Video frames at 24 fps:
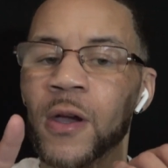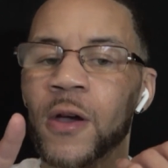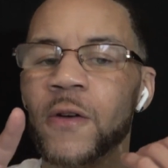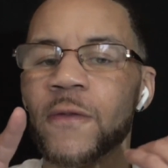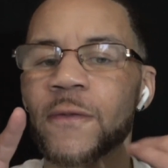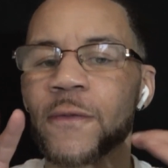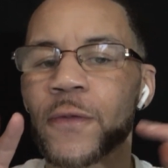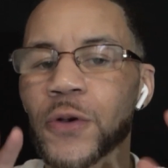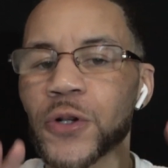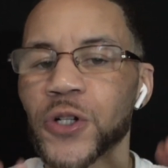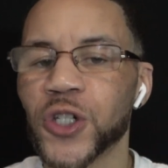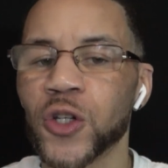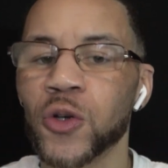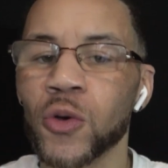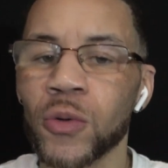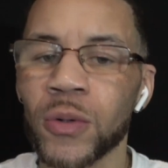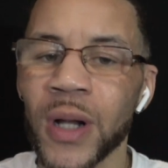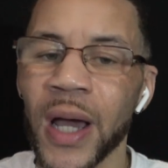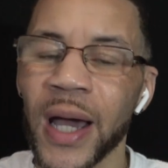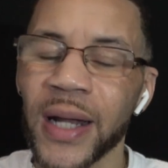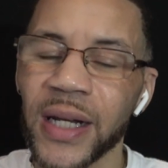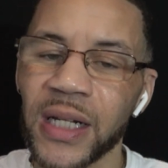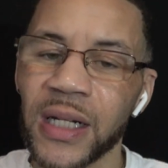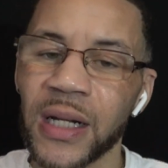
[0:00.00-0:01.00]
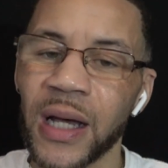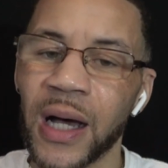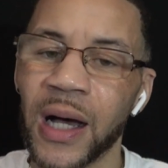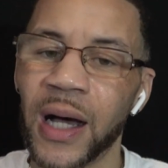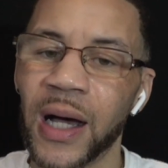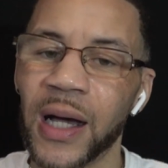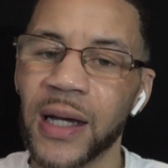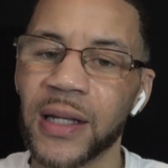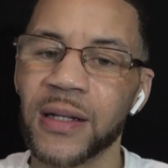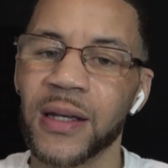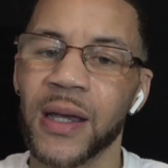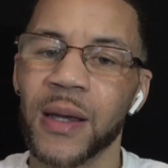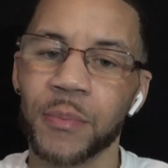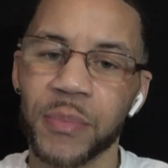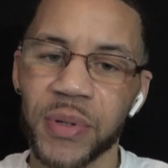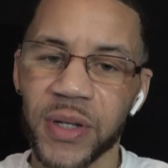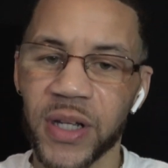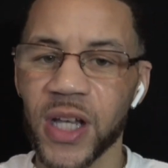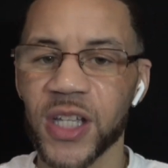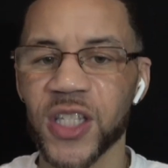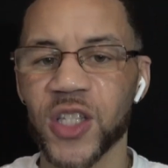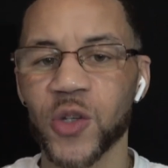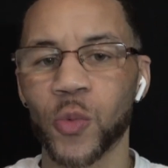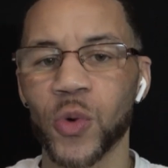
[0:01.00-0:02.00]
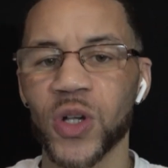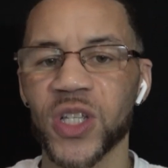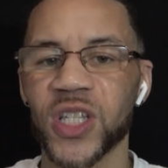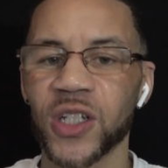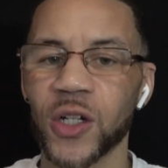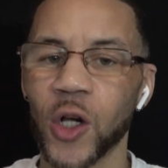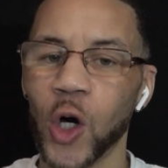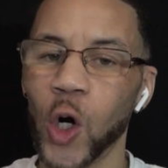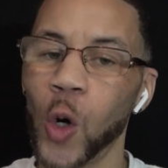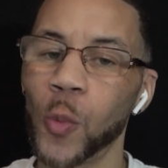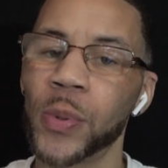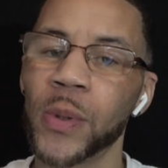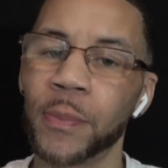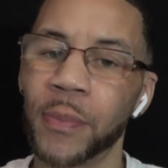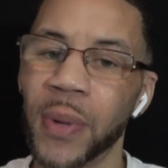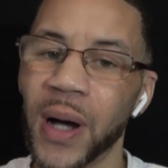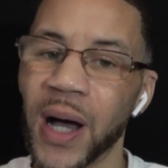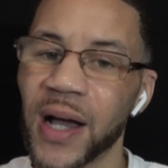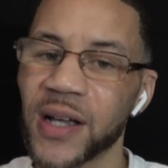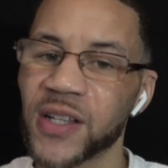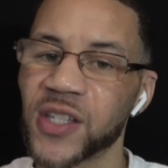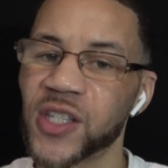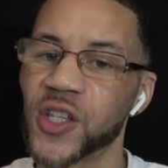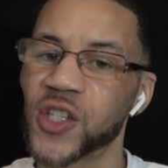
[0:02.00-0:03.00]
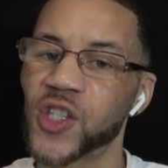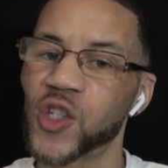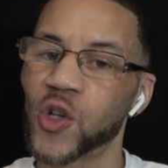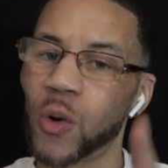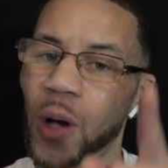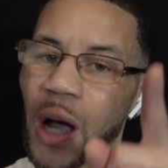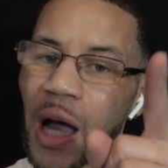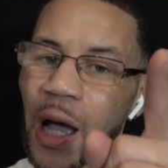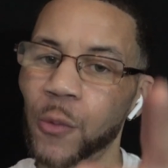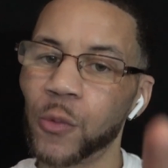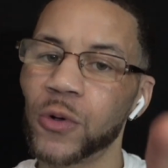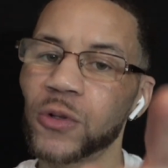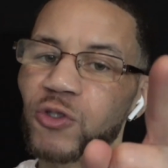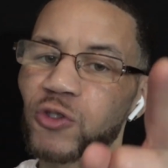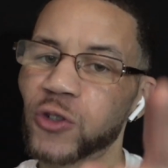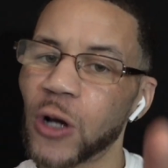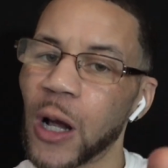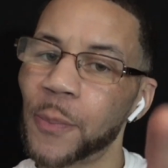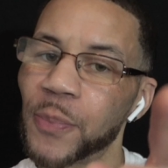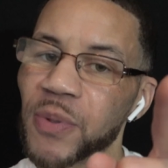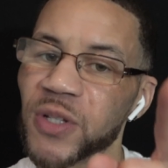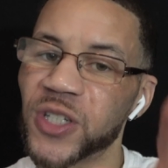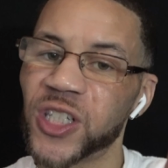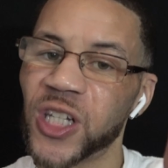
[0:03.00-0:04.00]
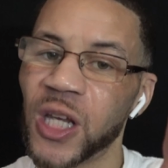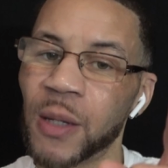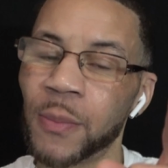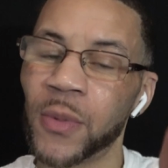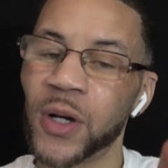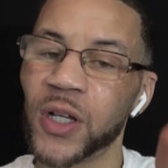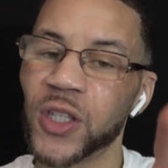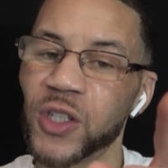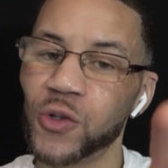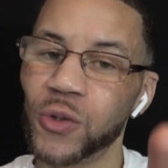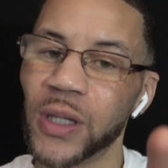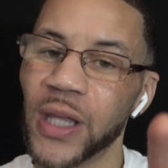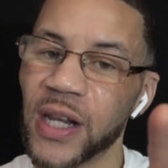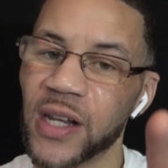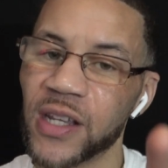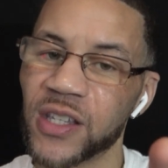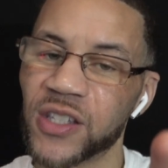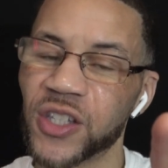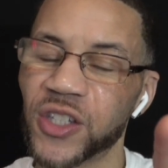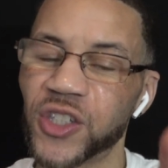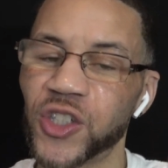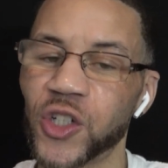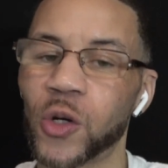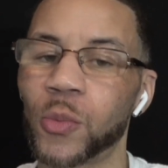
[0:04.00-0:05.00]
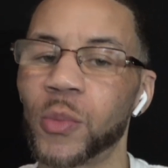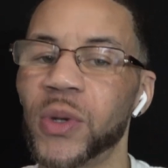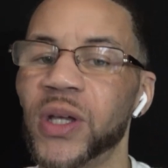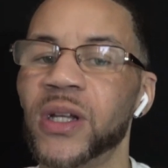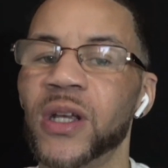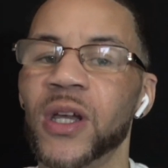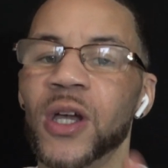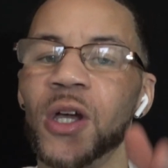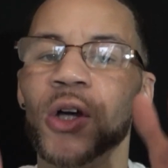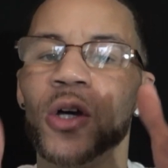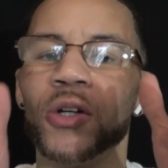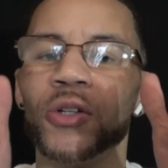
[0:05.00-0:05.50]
for $299 because it was an open box. And so I will drop a gem on you, ladies and gentlemen.